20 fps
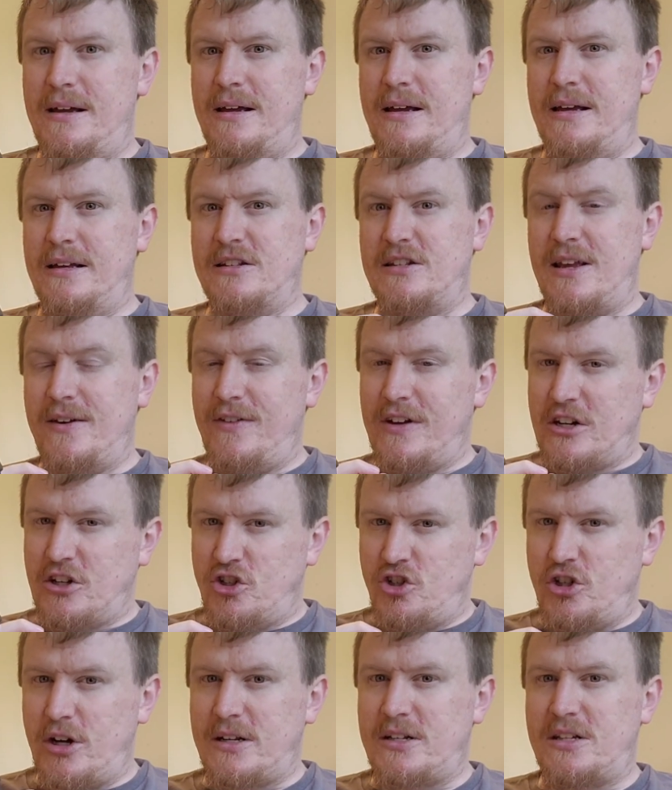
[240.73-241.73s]
is giving
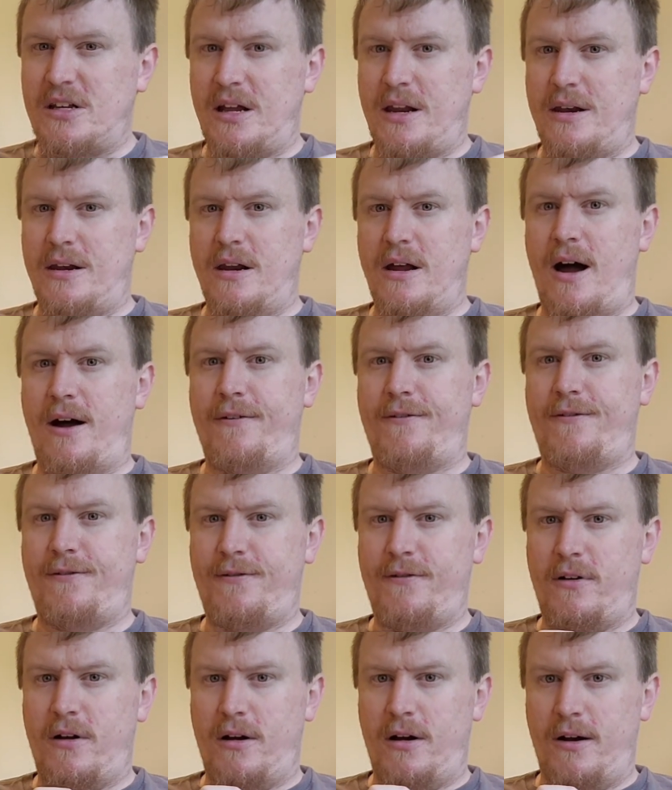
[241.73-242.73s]
just
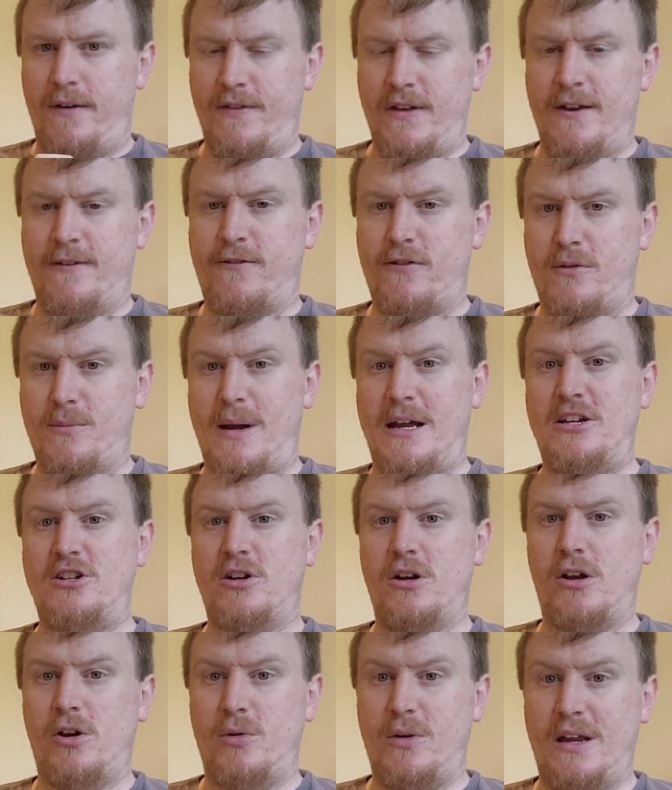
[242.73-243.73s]
enough of the
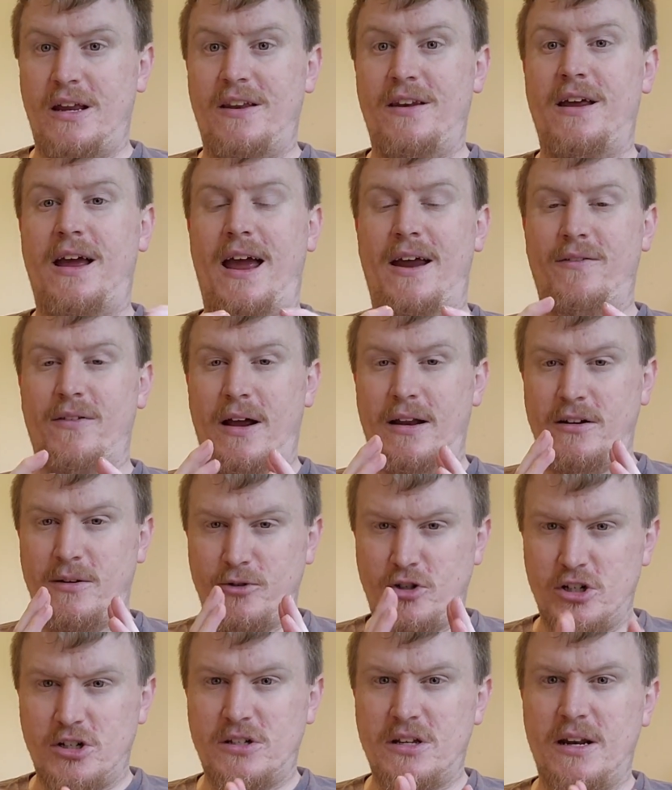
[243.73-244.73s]
information you need,
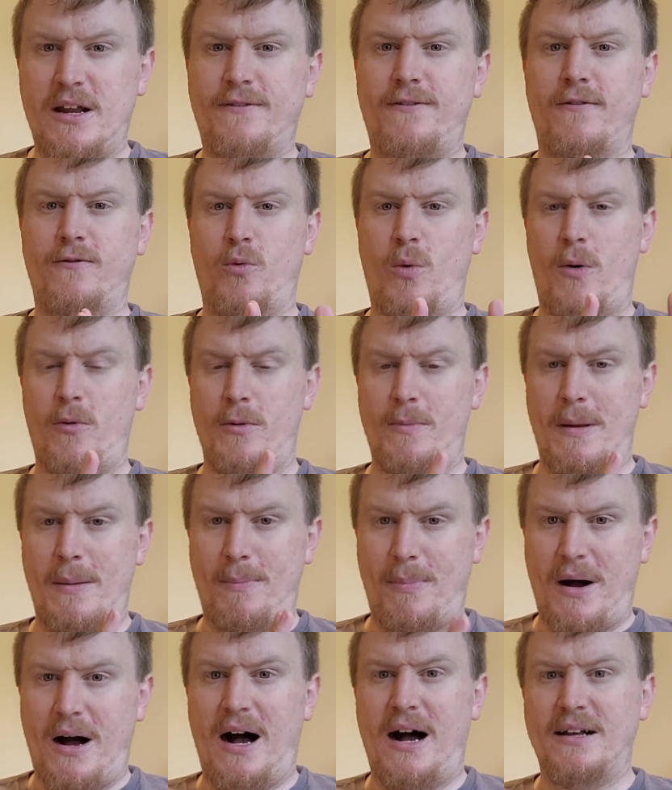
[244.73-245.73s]
just enough of what would be
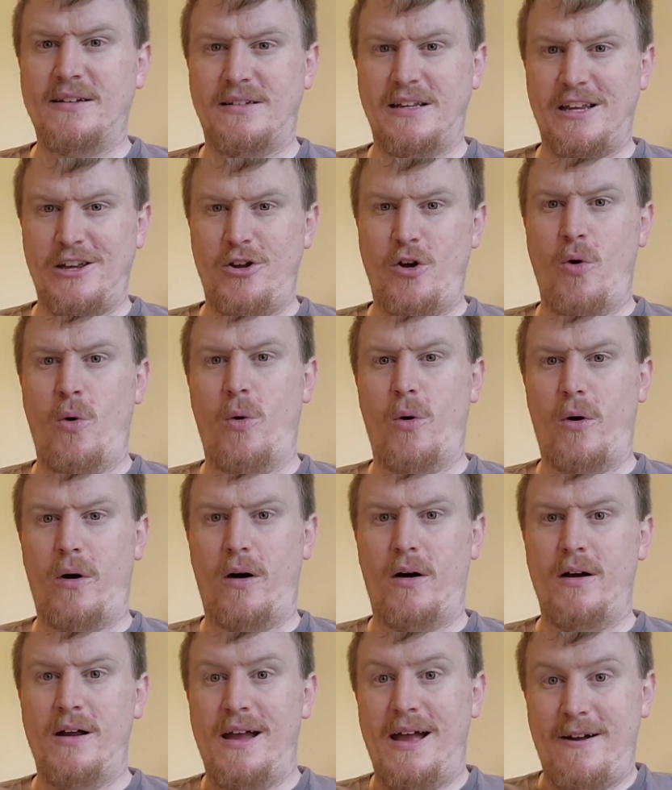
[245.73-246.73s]
pausing
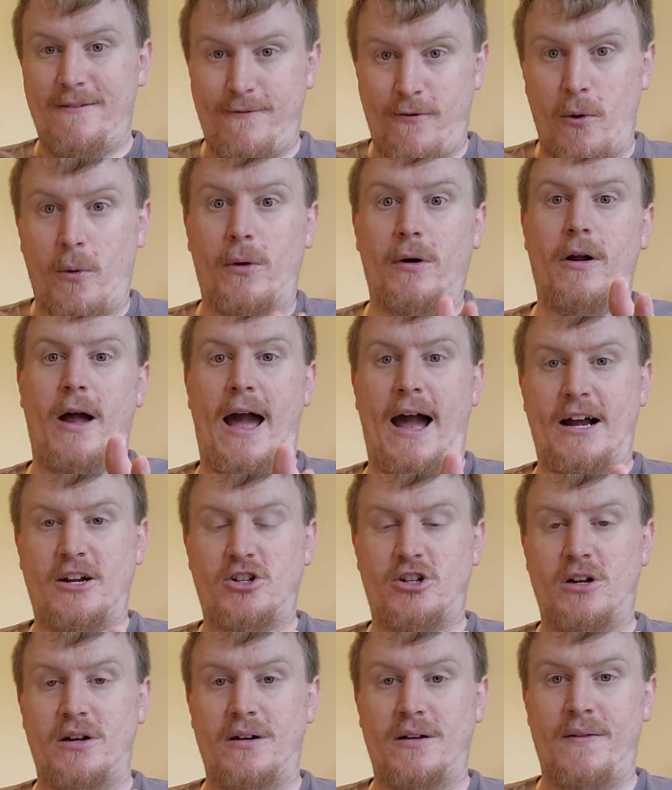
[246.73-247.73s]
your forward
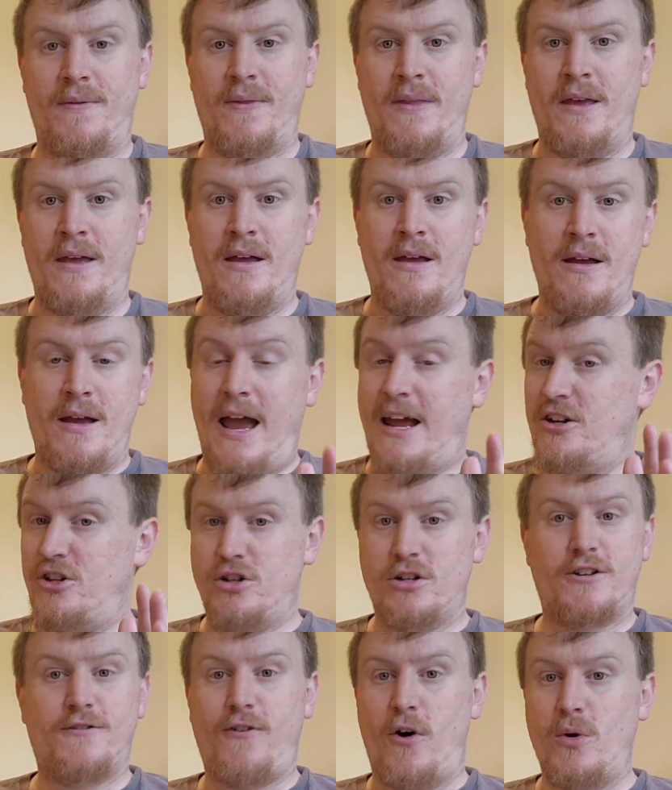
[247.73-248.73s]
action and
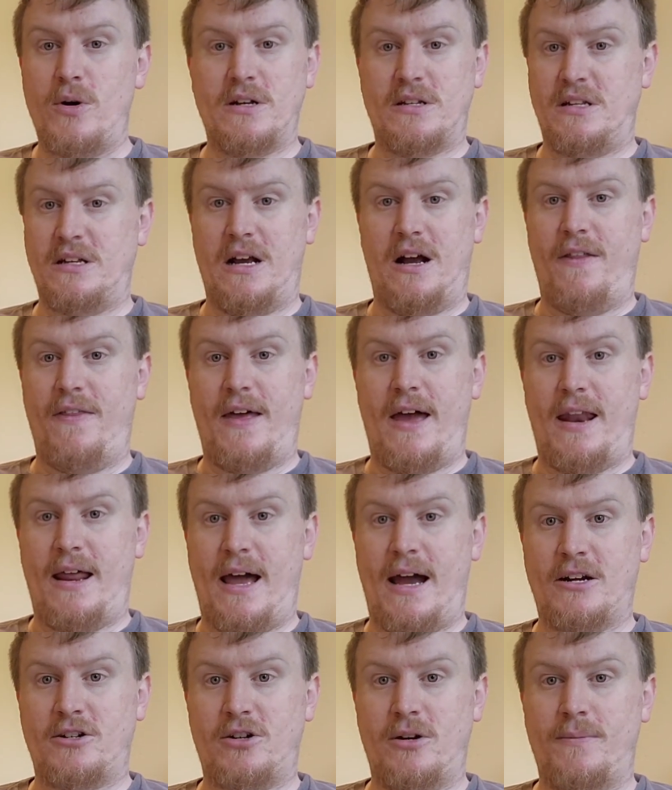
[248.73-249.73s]
just focusing on that
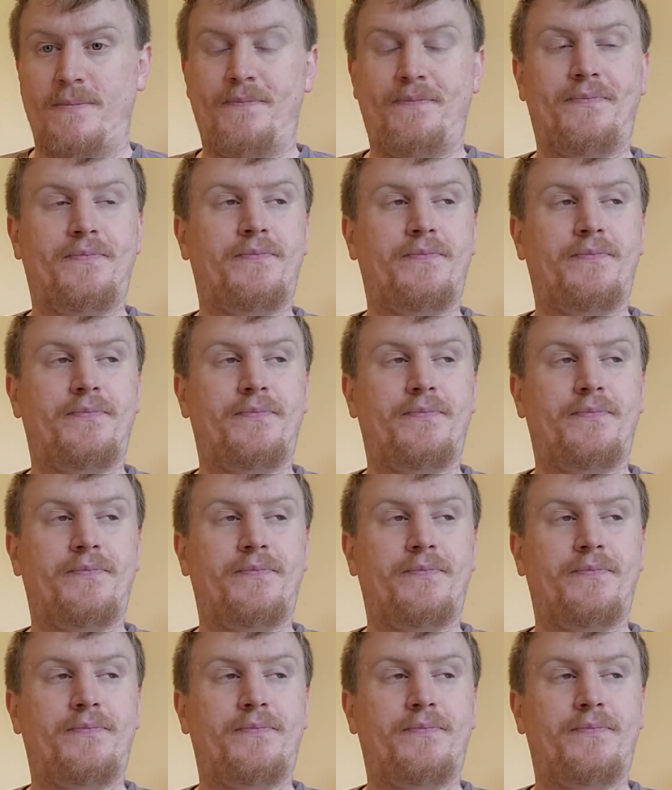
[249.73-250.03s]
action.